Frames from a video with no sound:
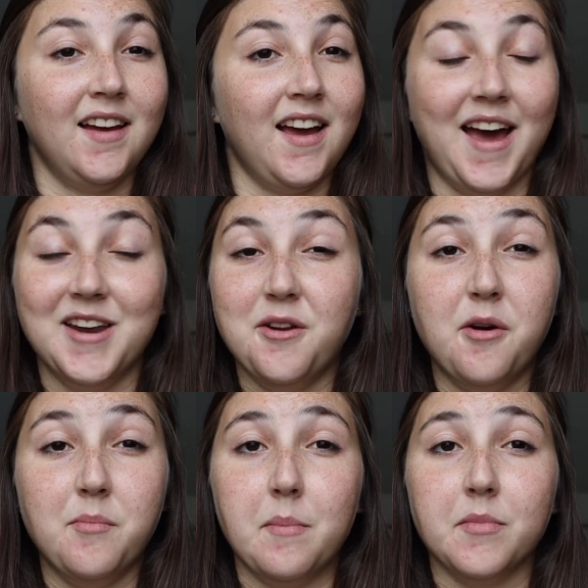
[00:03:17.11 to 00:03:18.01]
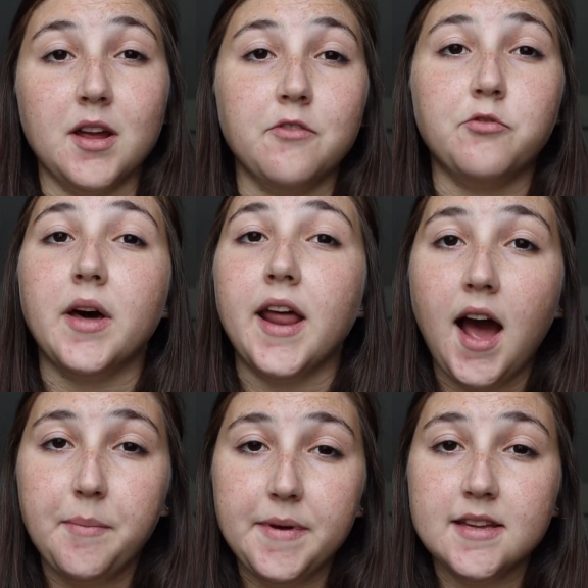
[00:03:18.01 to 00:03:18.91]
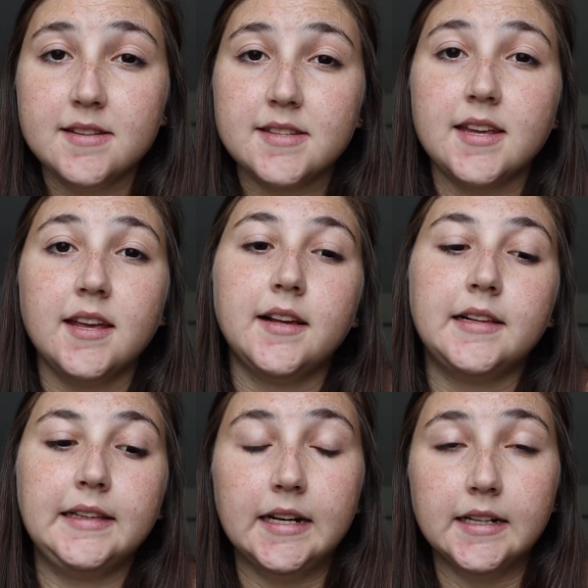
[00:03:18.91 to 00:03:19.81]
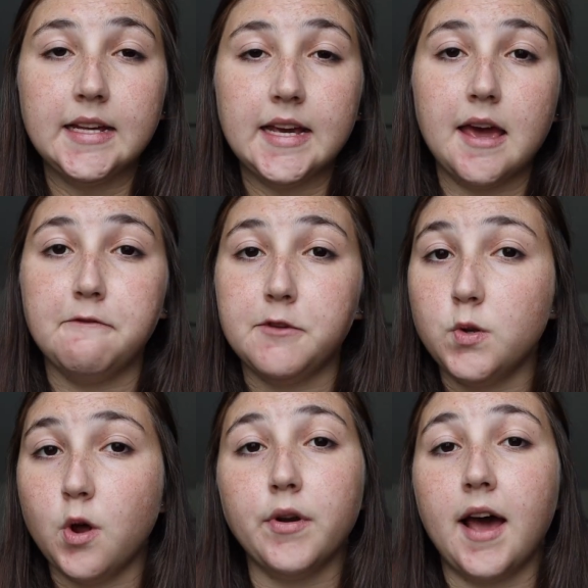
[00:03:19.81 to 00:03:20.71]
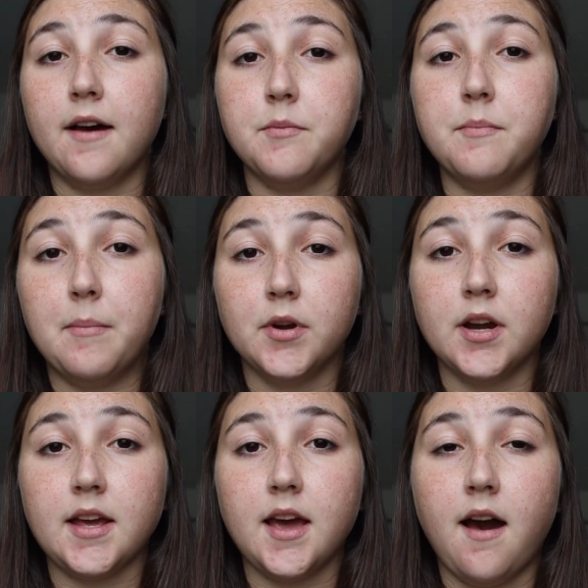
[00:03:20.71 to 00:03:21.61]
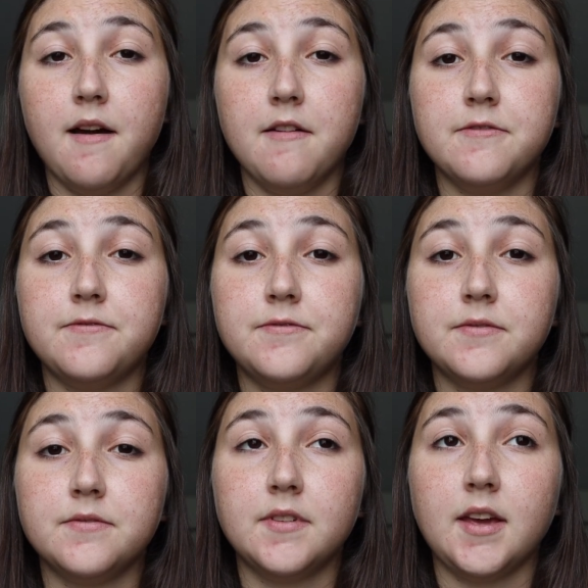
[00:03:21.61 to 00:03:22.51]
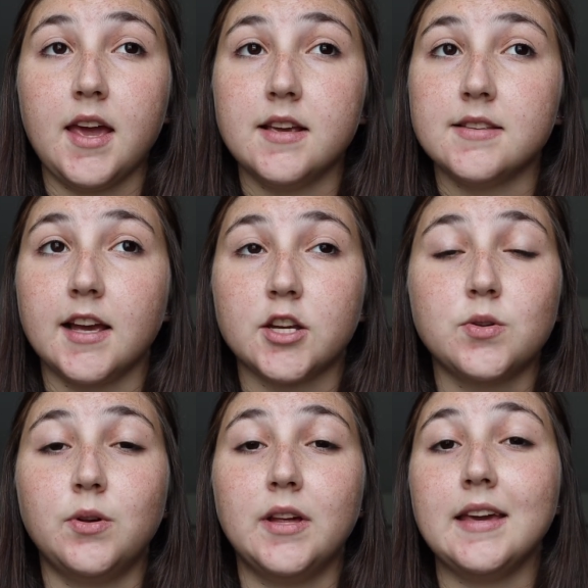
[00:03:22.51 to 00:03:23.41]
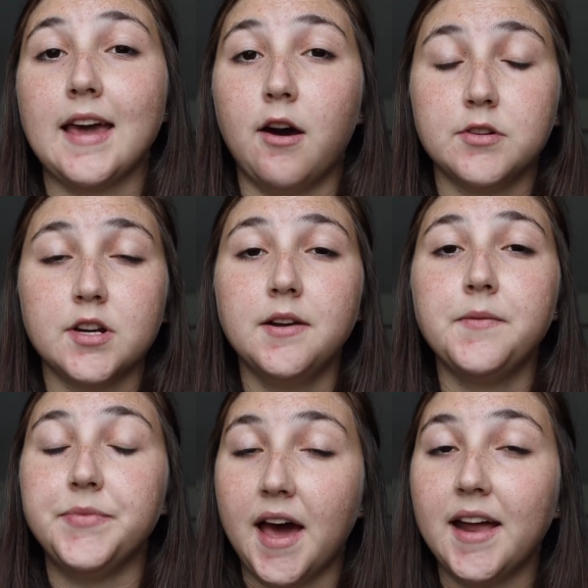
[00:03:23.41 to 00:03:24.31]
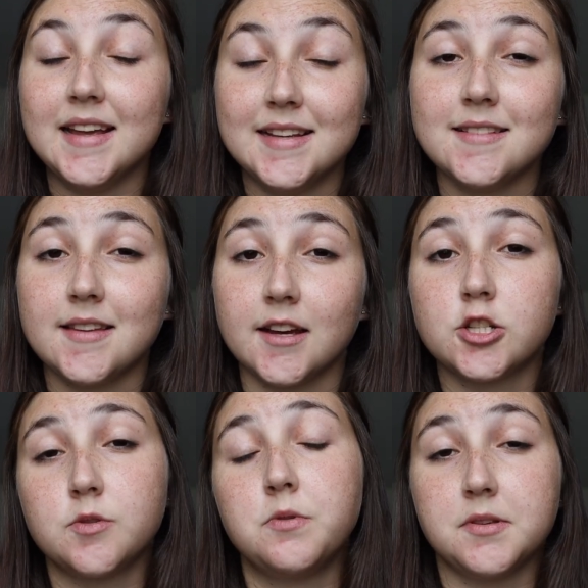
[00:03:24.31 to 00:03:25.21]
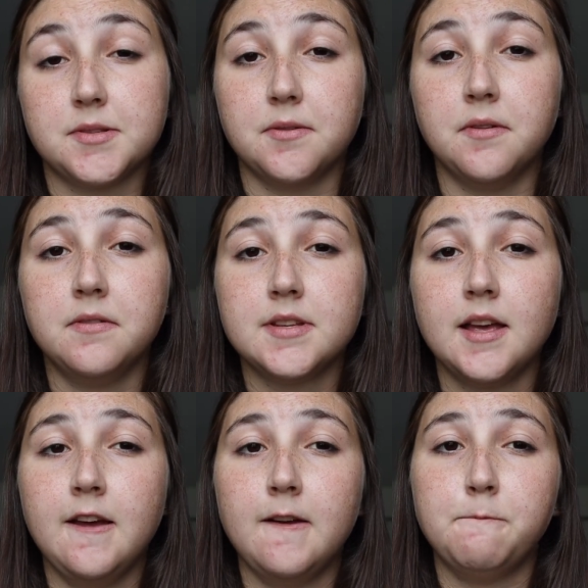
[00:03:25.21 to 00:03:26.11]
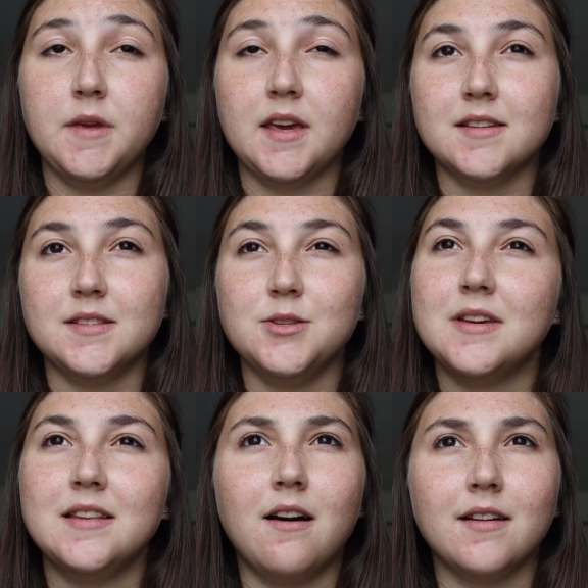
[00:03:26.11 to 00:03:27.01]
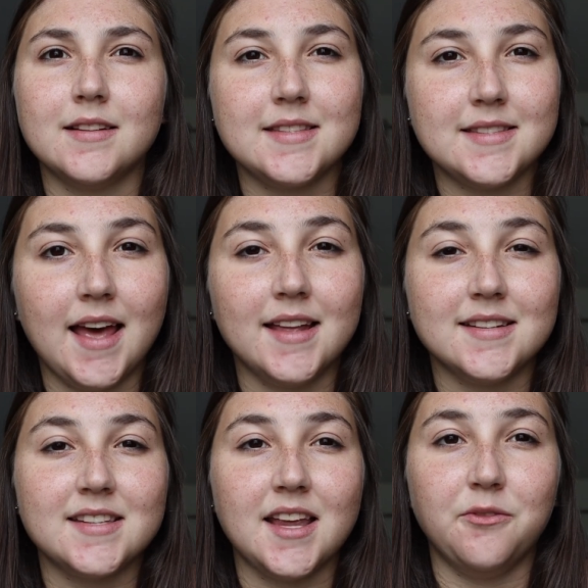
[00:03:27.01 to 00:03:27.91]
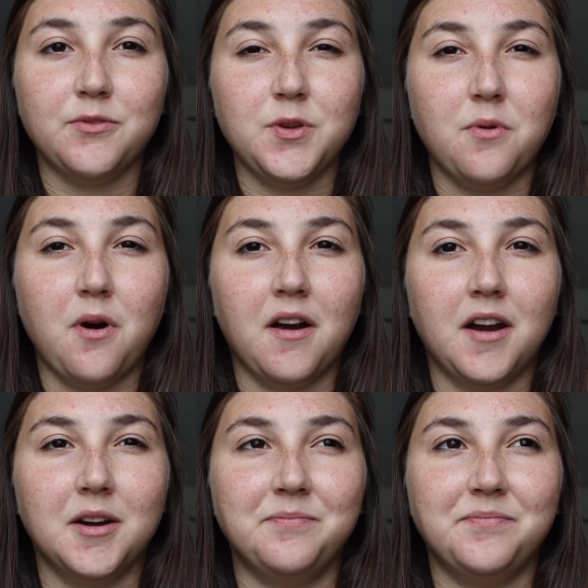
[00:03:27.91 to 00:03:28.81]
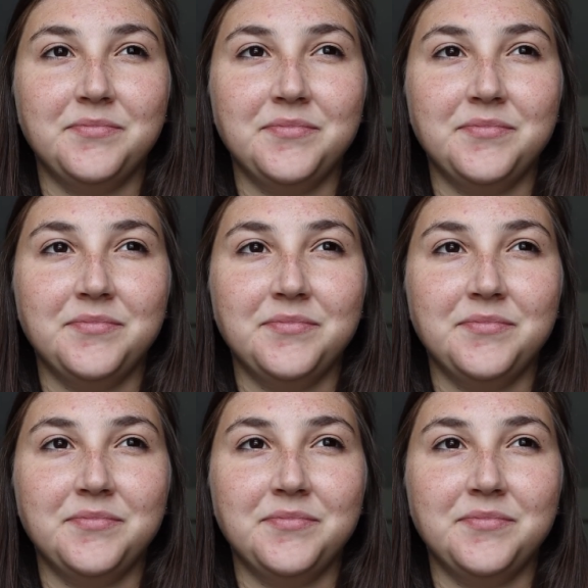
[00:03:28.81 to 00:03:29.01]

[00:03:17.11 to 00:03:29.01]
Had no memory of what happened. Clearly, if you don't have a memory of a sexual encounter, that is sexual assault, because you cannot consent if you are